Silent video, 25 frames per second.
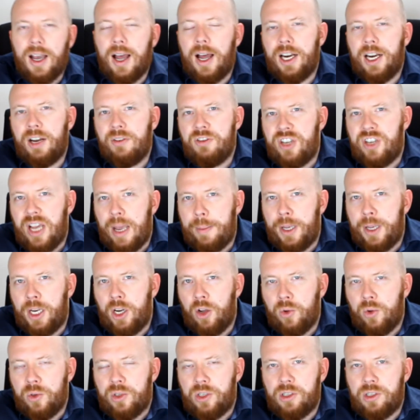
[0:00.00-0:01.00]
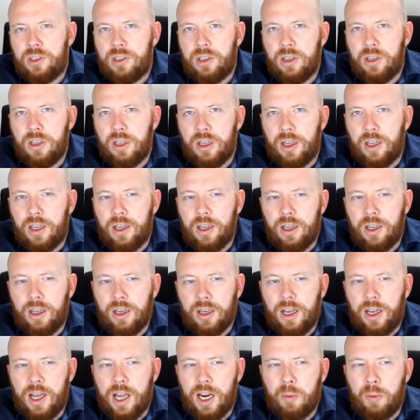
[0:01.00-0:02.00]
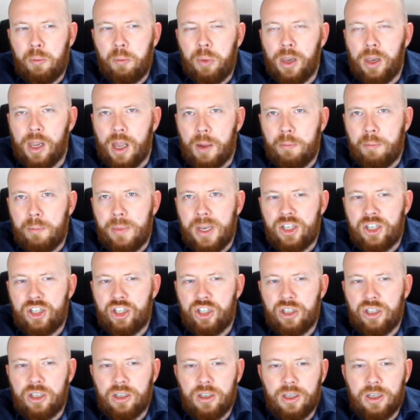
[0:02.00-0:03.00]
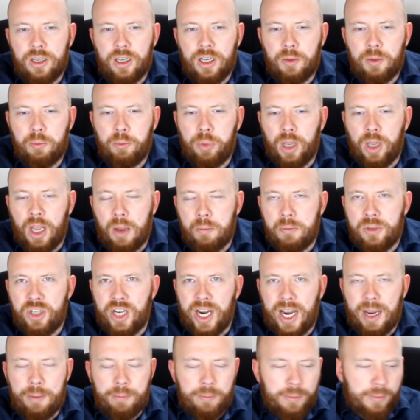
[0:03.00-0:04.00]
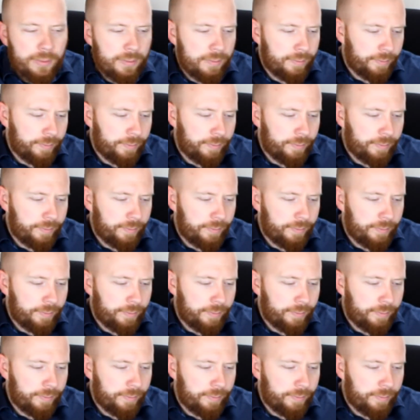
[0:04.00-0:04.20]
kind of jammy notes, kind of plumish, plum jam.